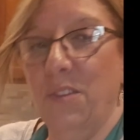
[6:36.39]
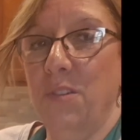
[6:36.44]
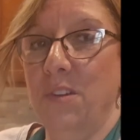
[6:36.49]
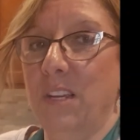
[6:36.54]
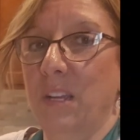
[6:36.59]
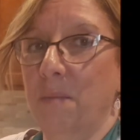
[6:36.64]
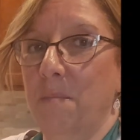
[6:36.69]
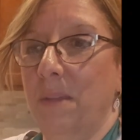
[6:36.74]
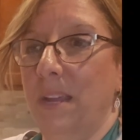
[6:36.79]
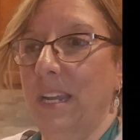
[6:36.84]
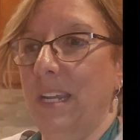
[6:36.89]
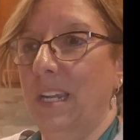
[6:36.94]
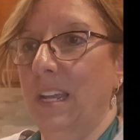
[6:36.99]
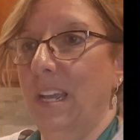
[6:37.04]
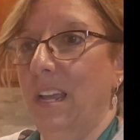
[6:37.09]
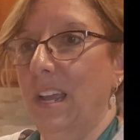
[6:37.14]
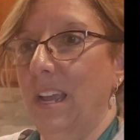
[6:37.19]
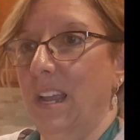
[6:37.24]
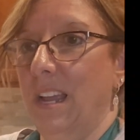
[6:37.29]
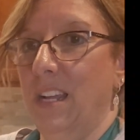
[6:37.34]
You can make
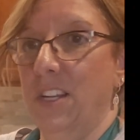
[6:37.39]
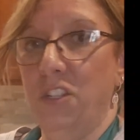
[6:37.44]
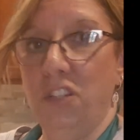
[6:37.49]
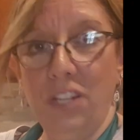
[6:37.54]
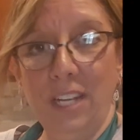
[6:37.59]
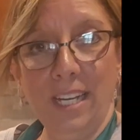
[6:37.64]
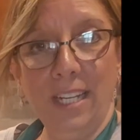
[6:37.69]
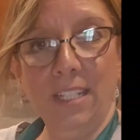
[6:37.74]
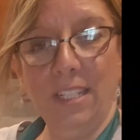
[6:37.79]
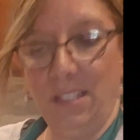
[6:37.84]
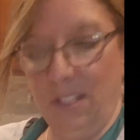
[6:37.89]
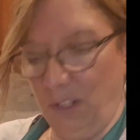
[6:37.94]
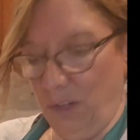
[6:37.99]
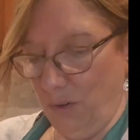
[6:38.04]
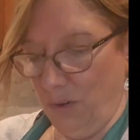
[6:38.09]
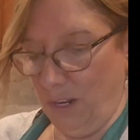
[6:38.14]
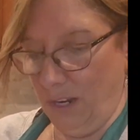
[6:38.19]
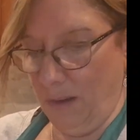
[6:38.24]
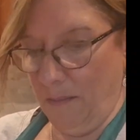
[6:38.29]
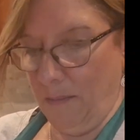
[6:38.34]
sheets,
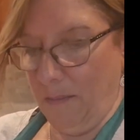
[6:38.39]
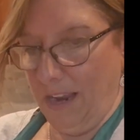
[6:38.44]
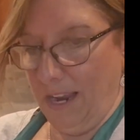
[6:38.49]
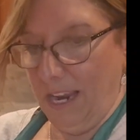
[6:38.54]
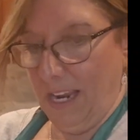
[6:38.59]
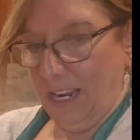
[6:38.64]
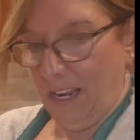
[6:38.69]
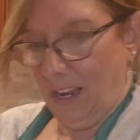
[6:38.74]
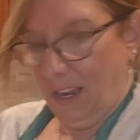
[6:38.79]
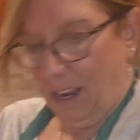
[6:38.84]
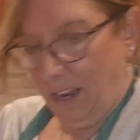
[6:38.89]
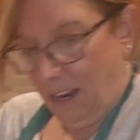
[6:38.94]
you can make